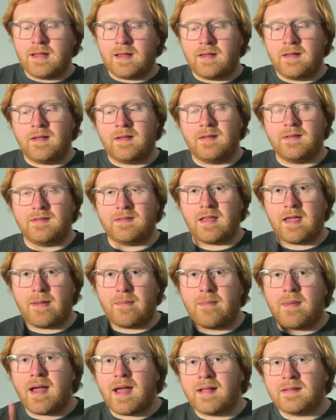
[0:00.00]
is a
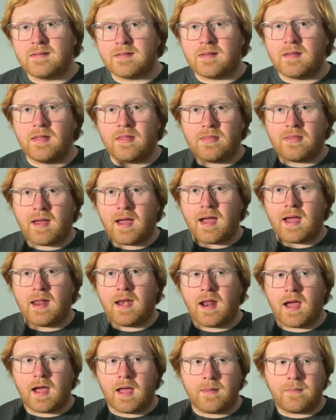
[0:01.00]
mask
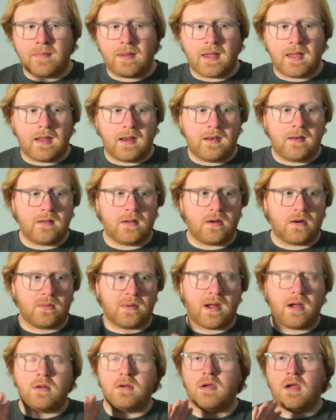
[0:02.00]
that I made
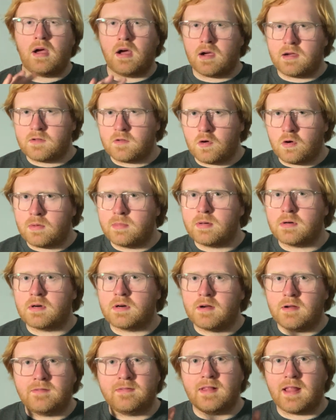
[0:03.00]
around October
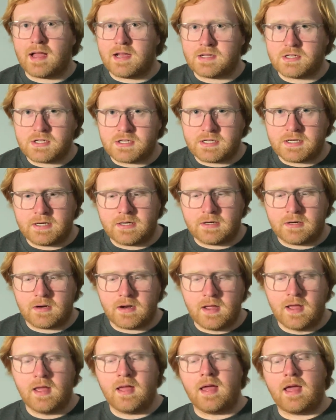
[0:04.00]
of last year.
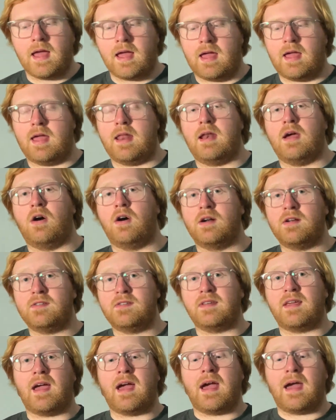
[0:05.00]
And
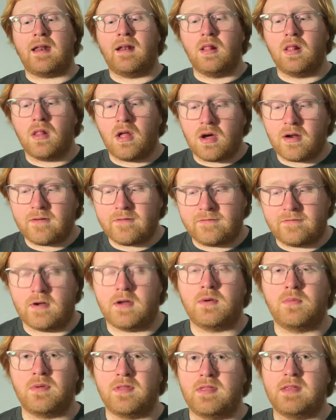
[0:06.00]
honestly, I had a lot of
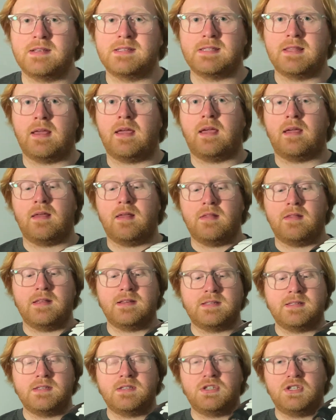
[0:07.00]
fun with this thing.
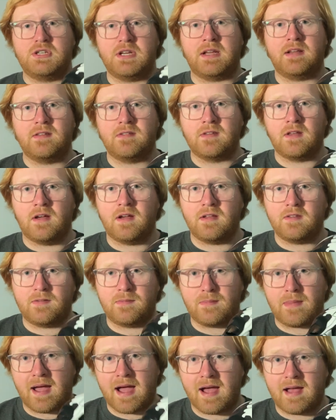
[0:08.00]
This is Jigsaw's
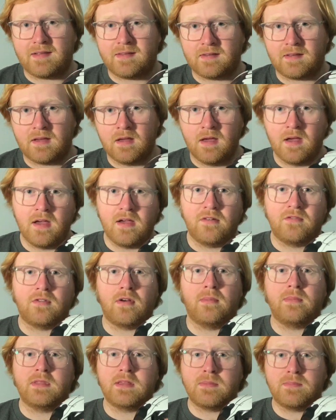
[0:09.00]
mask
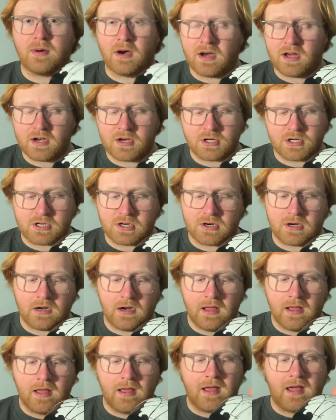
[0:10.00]
from The Punisher.
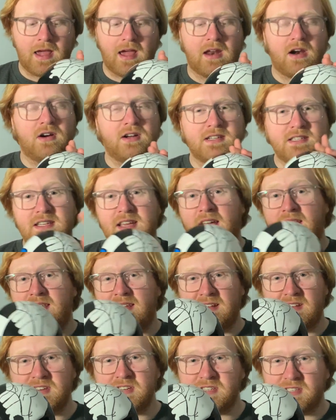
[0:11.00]
And honestly, I
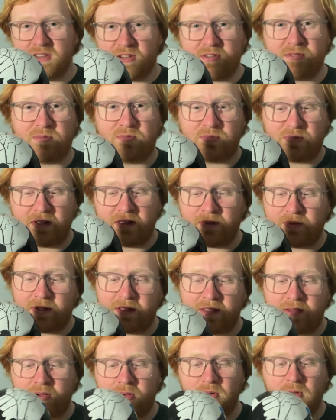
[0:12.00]
think it just looks really,
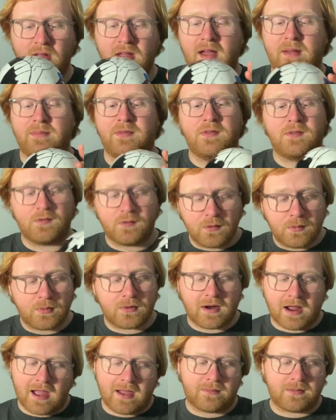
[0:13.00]
really cool. I'm super
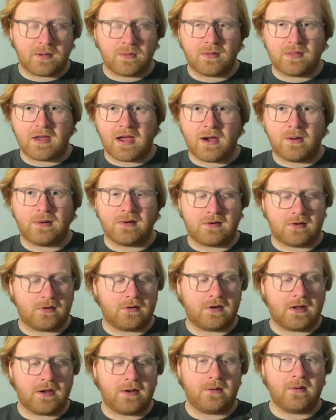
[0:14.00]
happy with how it
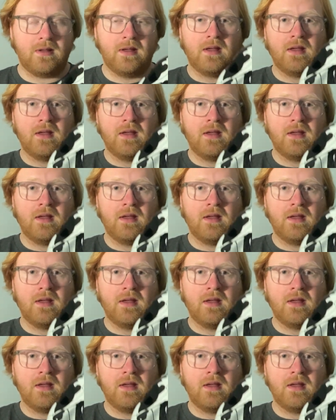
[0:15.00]
turned out.